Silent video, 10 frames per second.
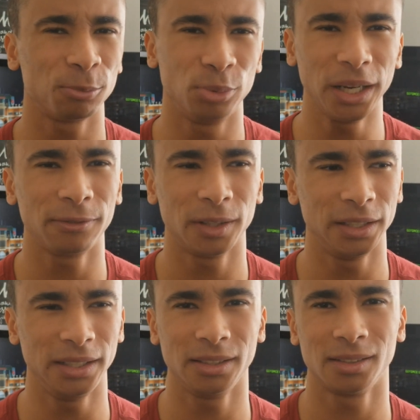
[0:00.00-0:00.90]
break
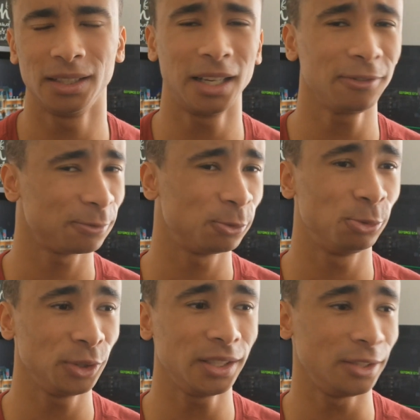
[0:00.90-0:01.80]
very easily, and I've
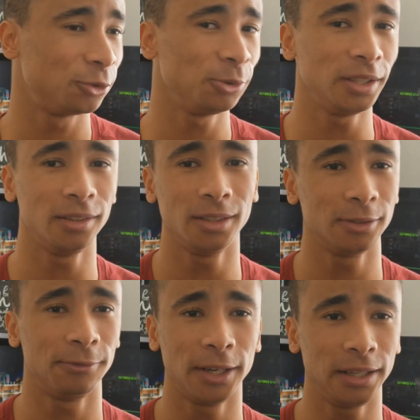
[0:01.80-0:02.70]
really treated these
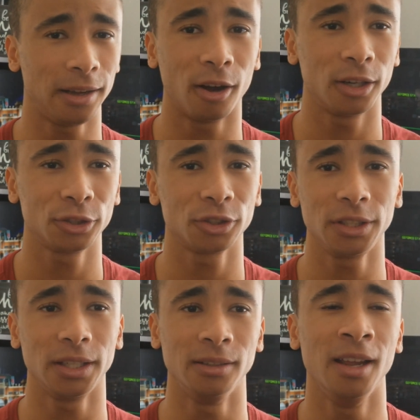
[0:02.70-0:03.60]
very
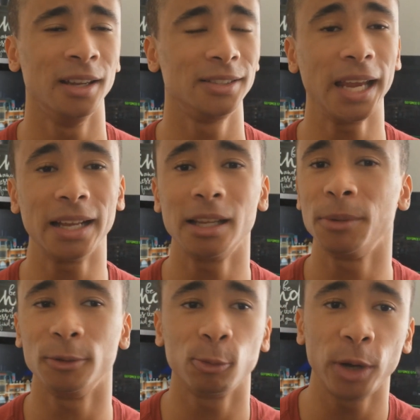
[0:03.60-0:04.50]
harshly and taken
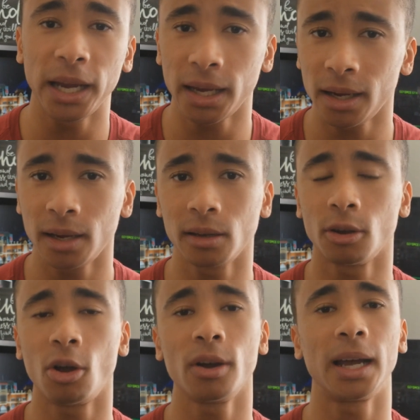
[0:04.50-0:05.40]
them in rain
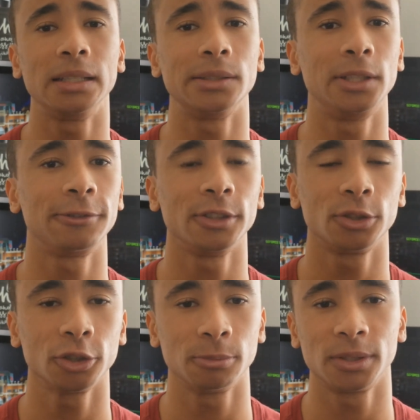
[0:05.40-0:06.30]
and all kinds of different
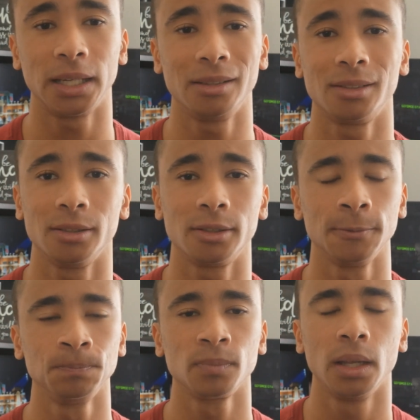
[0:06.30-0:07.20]
circumstances.